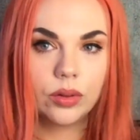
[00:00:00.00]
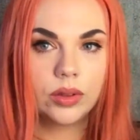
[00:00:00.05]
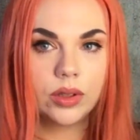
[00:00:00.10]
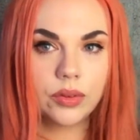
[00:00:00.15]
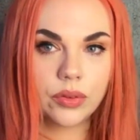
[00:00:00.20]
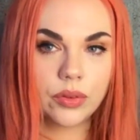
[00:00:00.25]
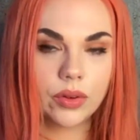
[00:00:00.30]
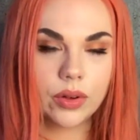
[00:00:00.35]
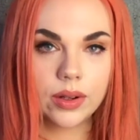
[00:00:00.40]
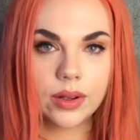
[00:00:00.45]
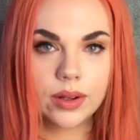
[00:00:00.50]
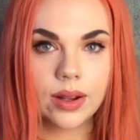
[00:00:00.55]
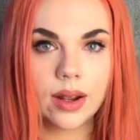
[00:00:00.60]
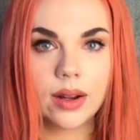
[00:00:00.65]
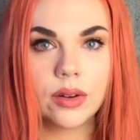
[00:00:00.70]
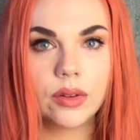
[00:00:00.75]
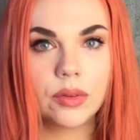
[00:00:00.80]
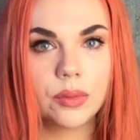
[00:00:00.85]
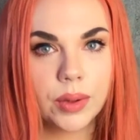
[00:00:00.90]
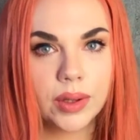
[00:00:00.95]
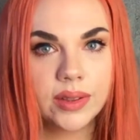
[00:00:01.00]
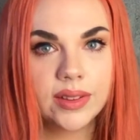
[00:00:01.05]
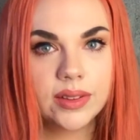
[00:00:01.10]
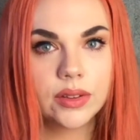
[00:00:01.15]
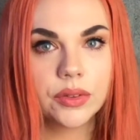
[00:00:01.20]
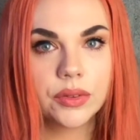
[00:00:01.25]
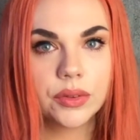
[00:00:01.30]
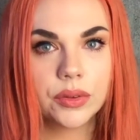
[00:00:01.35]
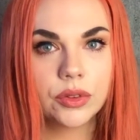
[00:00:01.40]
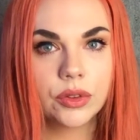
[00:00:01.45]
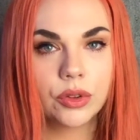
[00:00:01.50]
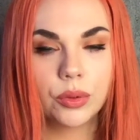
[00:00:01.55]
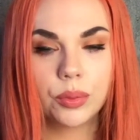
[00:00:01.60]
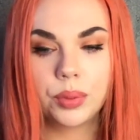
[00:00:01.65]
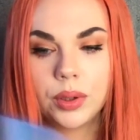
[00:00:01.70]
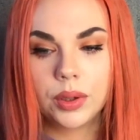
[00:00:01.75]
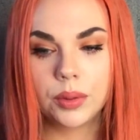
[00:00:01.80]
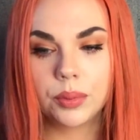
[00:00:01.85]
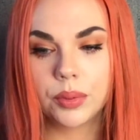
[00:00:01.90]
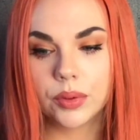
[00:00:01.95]
different kind of messages for two
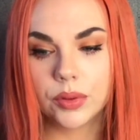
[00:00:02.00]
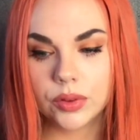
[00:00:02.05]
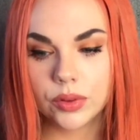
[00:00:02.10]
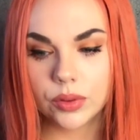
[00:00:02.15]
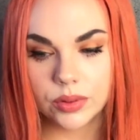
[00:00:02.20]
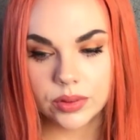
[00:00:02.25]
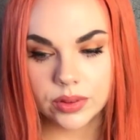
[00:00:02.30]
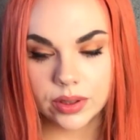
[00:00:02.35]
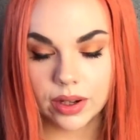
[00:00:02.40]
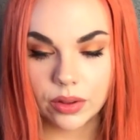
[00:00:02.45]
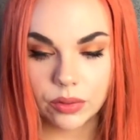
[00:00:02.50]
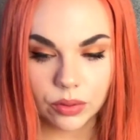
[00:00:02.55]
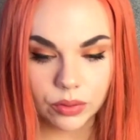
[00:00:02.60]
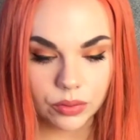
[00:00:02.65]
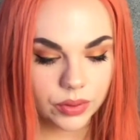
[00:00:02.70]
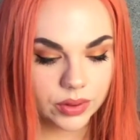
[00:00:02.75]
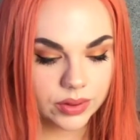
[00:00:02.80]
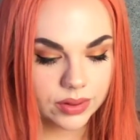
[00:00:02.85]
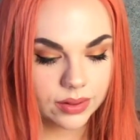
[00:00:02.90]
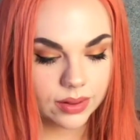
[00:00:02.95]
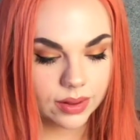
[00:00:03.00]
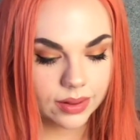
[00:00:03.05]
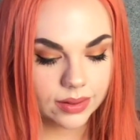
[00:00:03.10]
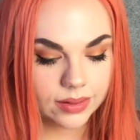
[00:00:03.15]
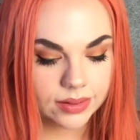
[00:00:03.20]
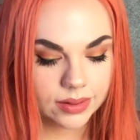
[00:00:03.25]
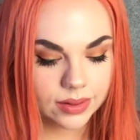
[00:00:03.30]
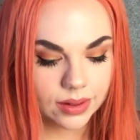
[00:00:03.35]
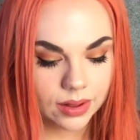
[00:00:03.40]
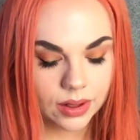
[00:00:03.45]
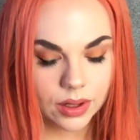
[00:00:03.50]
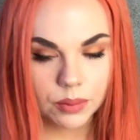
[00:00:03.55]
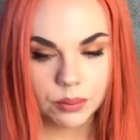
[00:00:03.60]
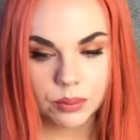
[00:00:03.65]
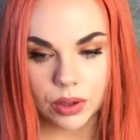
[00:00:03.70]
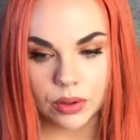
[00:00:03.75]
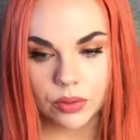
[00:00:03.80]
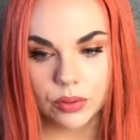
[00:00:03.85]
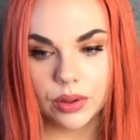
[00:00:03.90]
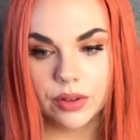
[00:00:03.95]
people. So take what resonates. But
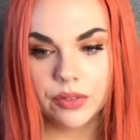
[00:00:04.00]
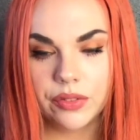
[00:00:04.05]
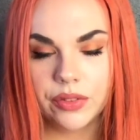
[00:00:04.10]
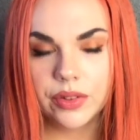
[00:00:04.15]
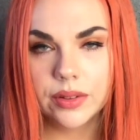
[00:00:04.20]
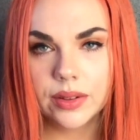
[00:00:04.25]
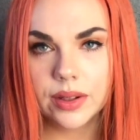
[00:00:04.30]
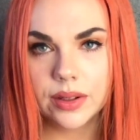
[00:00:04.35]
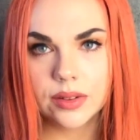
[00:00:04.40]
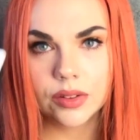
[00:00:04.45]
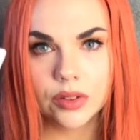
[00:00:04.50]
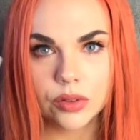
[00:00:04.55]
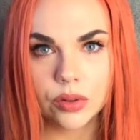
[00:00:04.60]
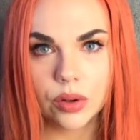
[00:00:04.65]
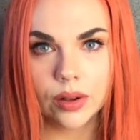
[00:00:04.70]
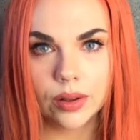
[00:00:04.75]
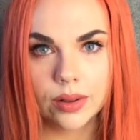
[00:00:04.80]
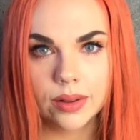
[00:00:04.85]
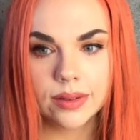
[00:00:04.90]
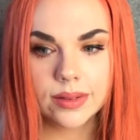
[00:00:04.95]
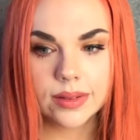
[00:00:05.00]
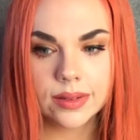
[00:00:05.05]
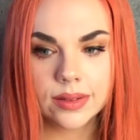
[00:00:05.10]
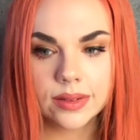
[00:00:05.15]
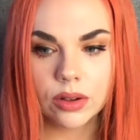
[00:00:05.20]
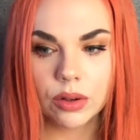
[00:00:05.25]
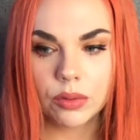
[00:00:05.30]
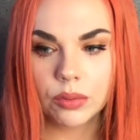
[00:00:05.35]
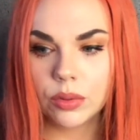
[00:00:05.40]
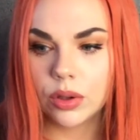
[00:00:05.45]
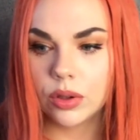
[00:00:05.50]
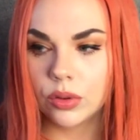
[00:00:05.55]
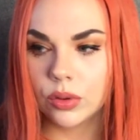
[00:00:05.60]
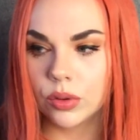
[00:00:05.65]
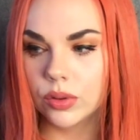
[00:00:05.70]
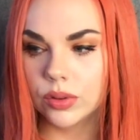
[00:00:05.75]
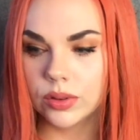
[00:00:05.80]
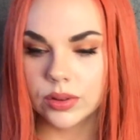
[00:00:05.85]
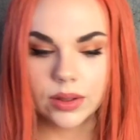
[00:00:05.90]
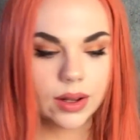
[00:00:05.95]
I really feel that the strongest is someone
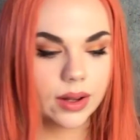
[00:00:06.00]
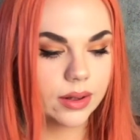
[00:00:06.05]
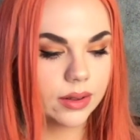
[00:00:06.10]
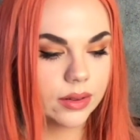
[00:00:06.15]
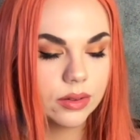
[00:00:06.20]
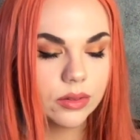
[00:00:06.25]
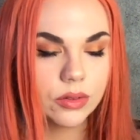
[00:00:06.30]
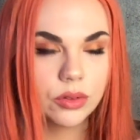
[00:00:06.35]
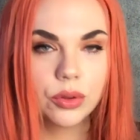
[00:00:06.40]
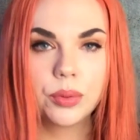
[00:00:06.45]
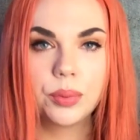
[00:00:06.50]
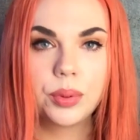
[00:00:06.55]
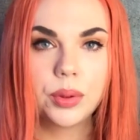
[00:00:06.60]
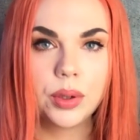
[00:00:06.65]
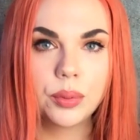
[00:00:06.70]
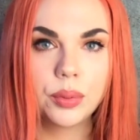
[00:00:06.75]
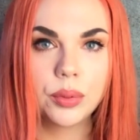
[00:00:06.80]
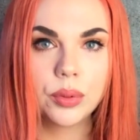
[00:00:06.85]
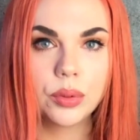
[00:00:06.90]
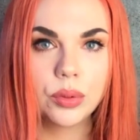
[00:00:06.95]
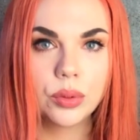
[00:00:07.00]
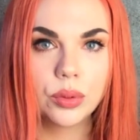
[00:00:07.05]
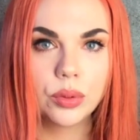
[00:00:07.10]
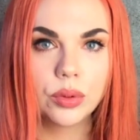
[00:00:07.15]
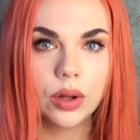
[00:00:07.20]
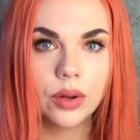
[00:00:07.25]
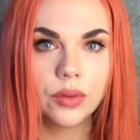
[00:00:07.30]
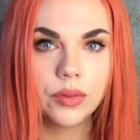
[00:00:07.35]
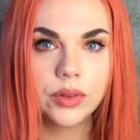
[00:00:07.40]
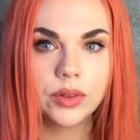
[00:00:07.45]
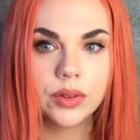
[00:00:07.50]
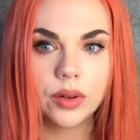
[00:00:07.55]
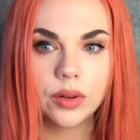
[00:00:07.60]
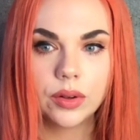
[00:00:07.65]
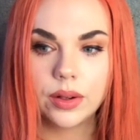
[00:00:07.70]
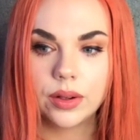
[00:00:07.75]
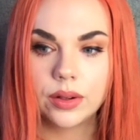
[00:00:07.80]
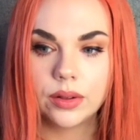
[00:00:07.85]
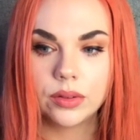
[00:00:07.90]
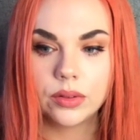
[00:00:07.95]
who's like two people who love each other
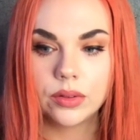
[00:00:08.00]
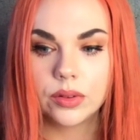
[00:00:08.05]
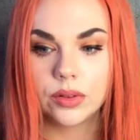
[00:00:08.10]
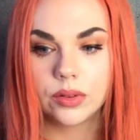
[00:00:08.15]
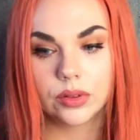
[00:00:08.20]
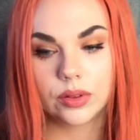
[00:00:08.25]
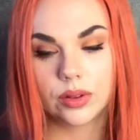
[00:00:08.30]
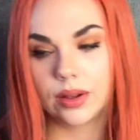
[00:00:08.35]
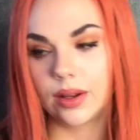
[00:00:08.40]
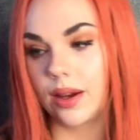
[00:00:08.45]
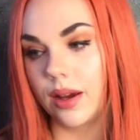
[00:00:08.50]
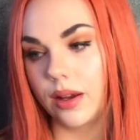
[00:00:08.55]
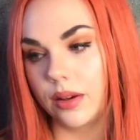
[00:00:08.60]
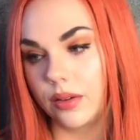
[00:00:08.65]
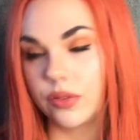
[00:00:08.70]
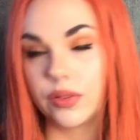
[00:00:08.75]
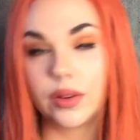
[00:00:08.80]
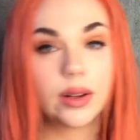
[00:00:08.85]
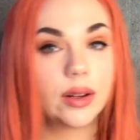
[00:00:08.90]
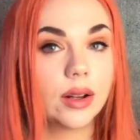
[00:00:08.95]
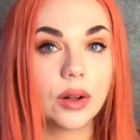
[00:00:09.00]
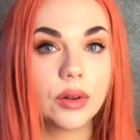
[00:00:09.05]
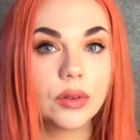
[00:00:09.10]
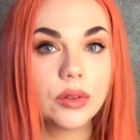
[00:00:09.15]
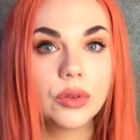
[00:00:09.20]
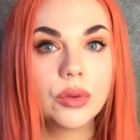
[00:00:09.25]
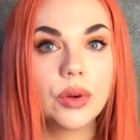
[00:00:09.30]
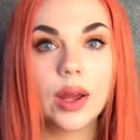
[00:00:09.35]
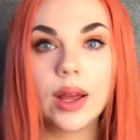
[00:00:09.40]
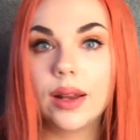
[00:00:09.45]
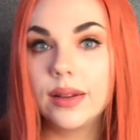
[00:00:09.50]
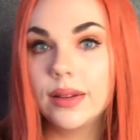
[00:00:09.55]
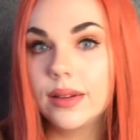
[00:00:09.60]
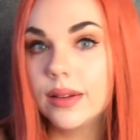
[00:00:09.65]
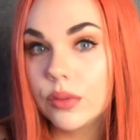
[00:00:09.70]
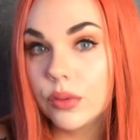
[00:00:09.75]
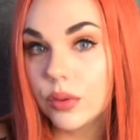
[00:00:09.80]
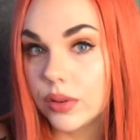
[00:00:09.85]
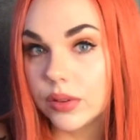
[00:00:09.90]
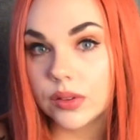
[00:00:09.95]
and just can't find out to end
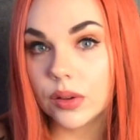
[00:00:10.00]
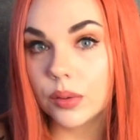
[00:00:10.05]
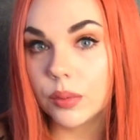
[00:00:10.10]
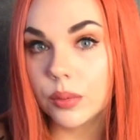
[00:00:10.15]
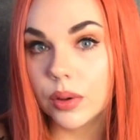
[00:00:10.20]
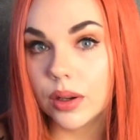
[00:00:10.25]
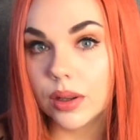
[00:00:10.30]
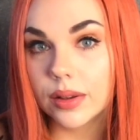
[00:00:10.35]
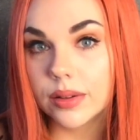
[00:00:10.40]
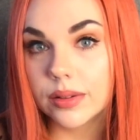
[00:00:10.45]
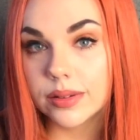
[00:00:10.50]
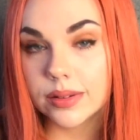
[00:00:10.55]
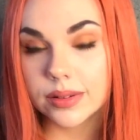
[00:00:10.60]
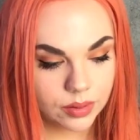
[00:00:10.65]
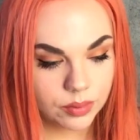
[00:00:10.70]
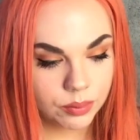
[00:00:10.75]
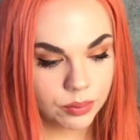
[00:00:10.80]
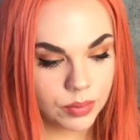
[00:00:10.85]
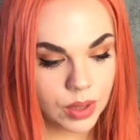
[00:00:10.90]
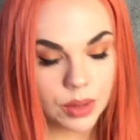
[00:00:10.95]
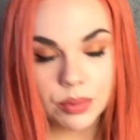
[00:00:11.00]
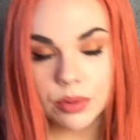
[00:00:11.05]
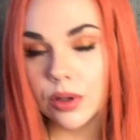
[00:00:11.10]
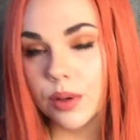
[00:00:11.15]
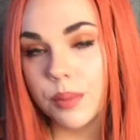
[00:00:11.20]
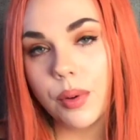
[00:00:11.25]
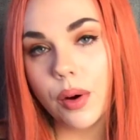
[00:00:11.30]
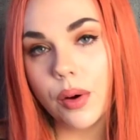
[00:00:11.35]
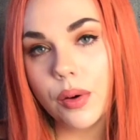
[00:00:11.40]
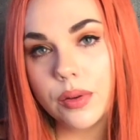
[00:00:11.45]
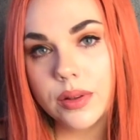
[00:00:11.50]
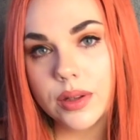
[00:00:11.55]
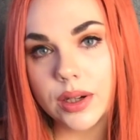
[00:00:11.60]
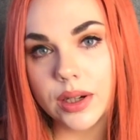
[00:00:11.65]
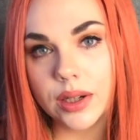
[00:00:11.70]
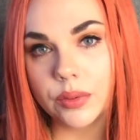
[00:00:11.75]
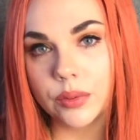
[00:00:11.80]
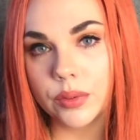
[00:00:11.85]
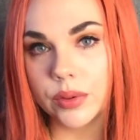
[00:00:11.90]
it with someone else. Maybe you both are in